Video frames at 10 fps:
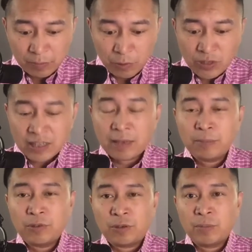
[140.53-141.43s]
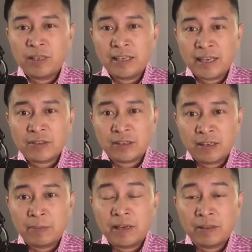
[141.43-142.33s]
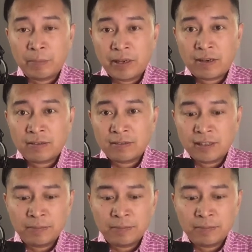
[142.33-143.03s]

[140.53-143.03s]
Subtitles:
more time your money has to compound, the better.